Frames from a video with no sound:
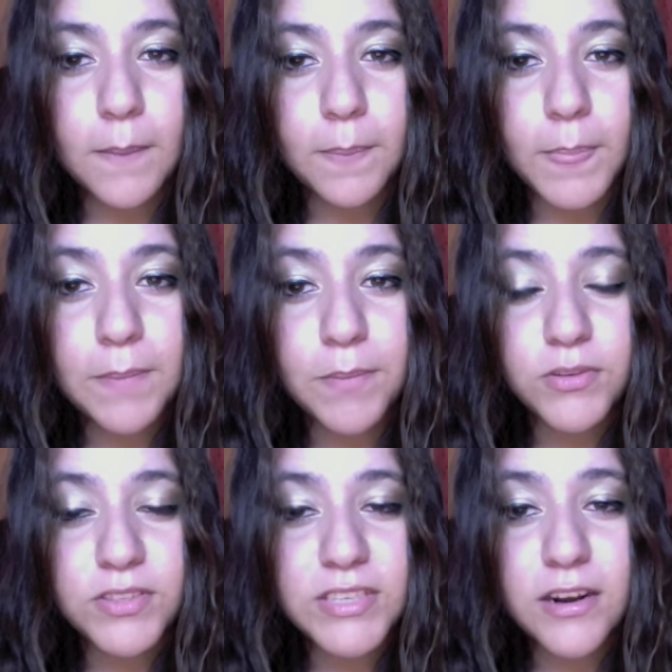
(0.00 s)
they
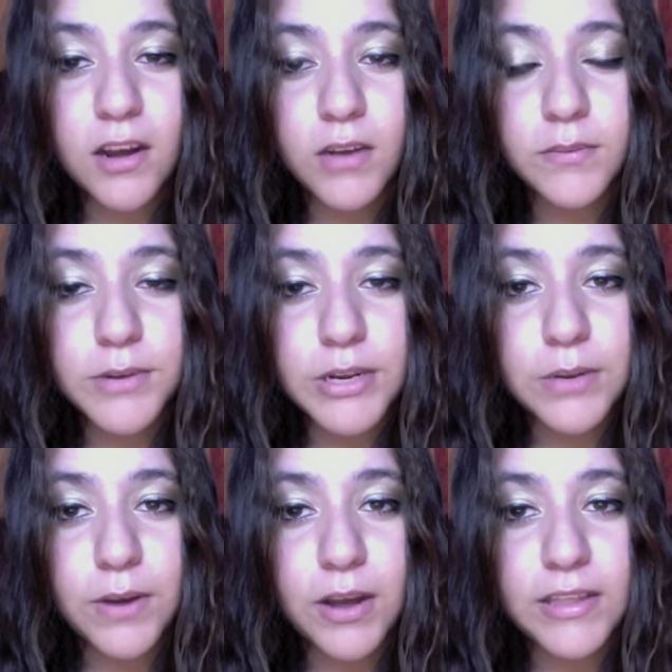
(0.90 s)
both stayed on pretty
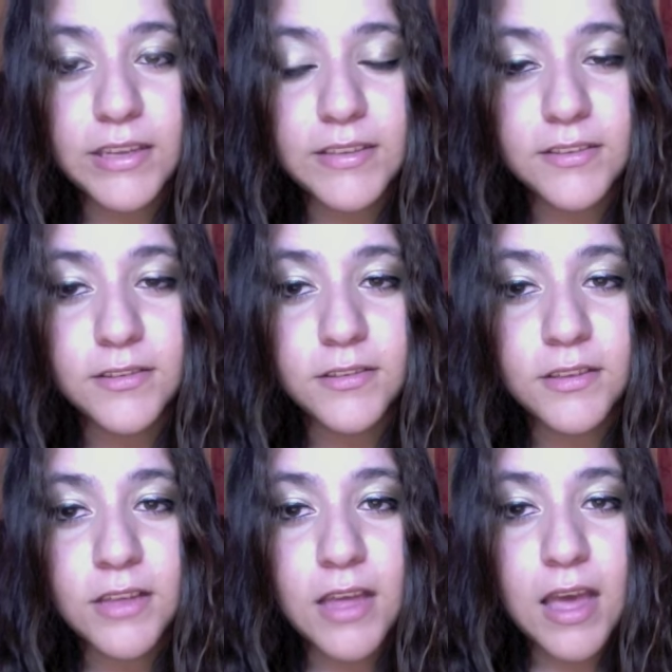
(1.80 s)
well. They still
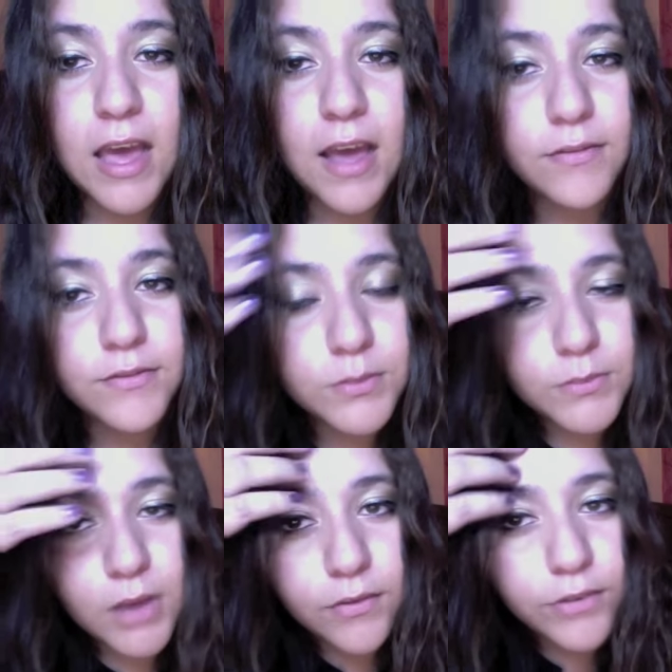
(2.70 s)
have
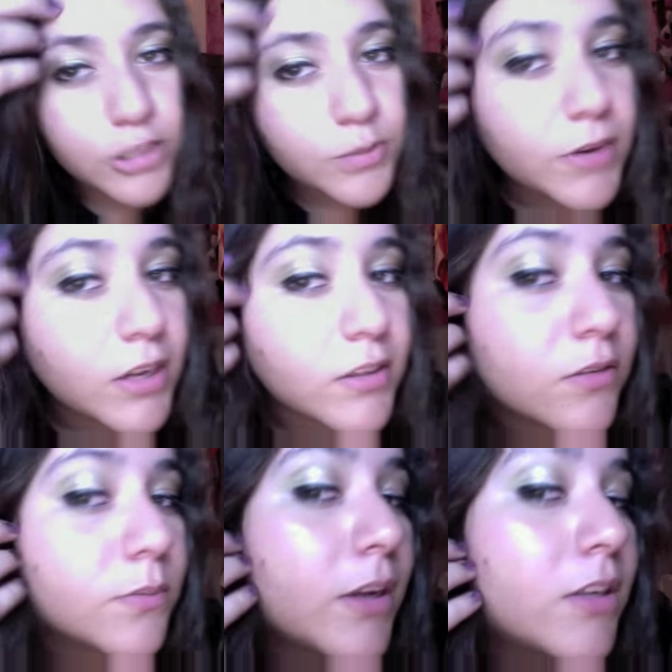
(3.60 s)
some coverage, but not
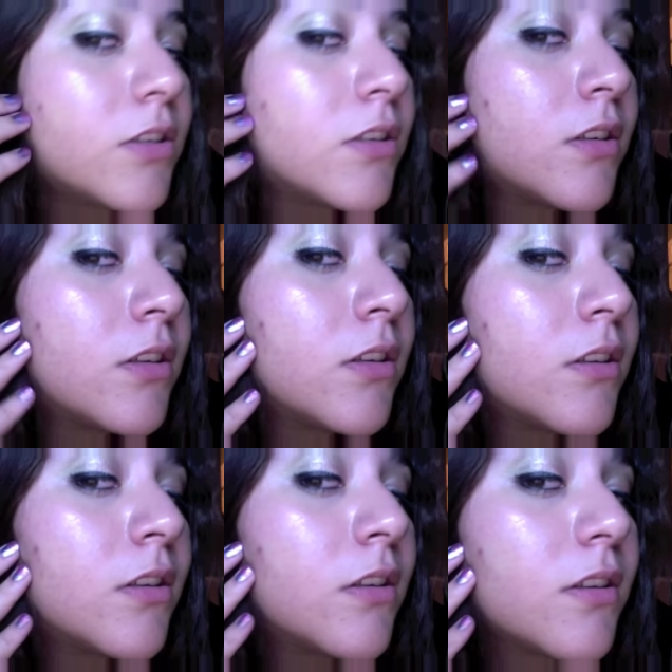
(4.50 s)
too much.
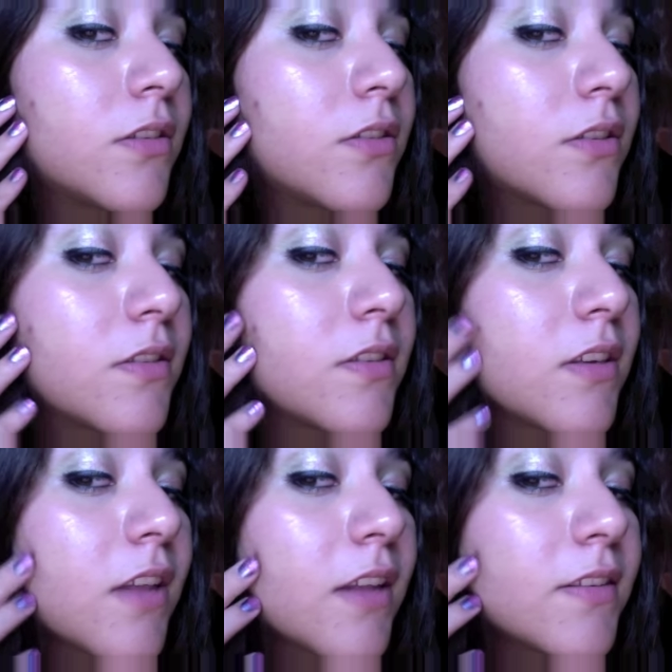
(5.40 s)
As you can
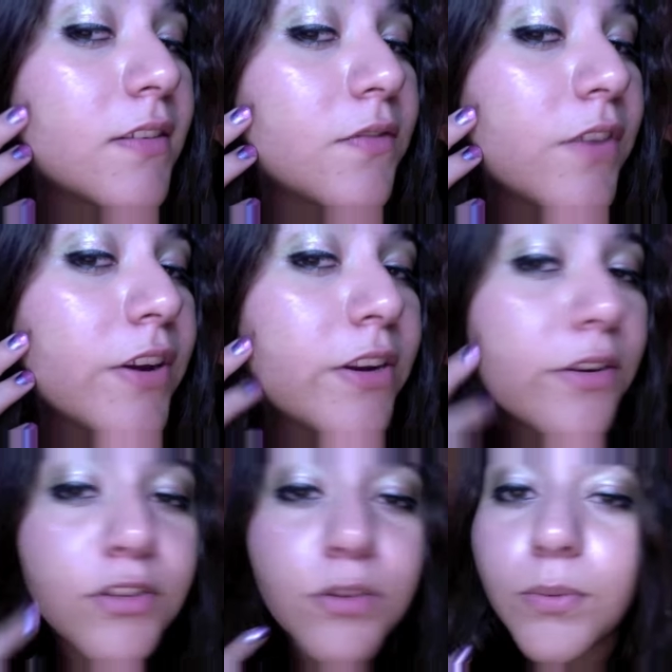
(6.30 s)
see, that's very
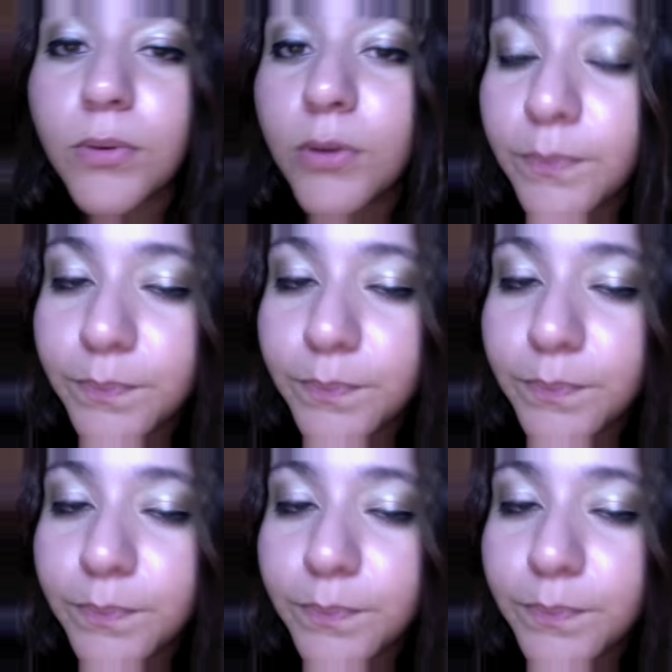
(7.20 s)
noticeable.